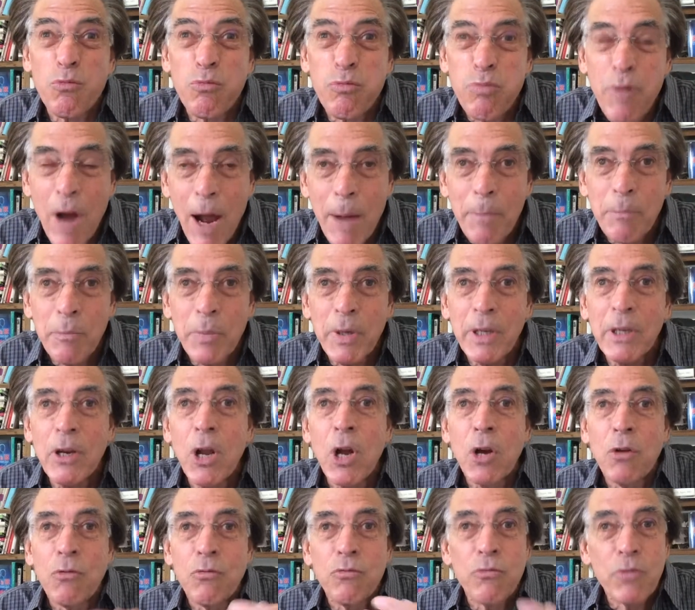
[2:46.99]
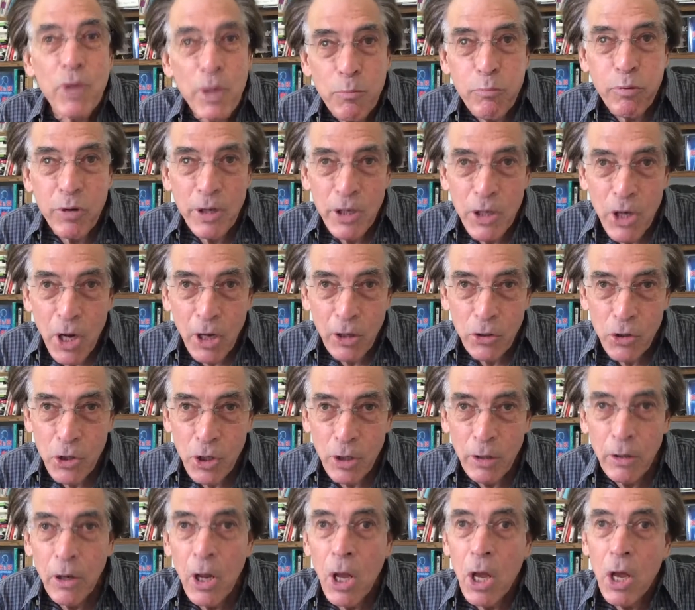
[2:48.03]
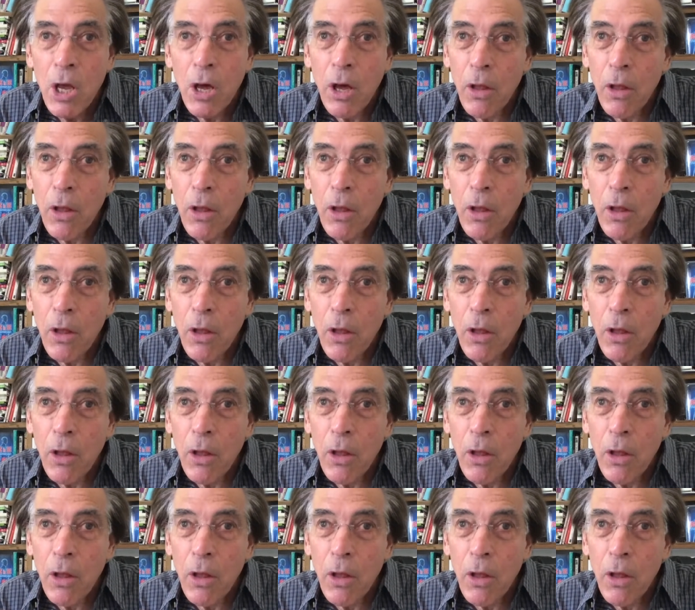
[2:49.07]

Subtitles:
rapid reproduction